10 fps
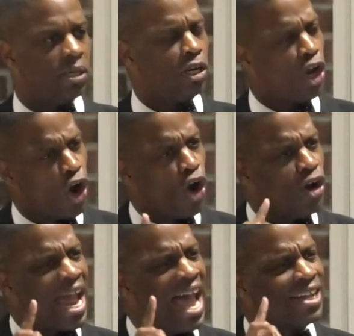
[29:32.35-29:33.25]

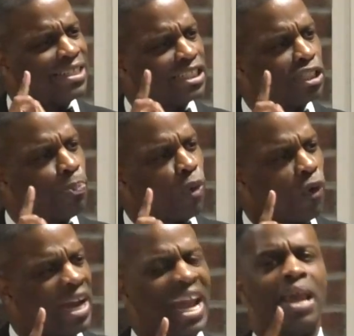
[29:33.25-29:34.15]
Learn how to
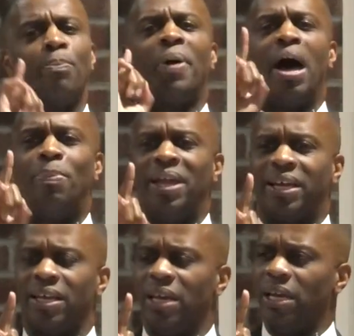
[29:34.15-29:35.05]
disagree in
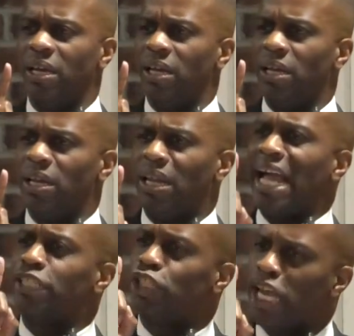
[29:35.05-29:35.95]
public
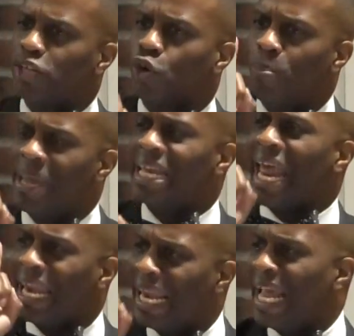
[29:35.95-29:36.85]
like gentlemen
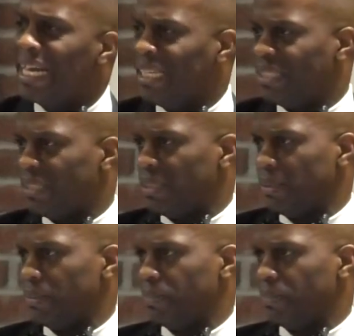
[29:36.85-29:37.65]
and ladies.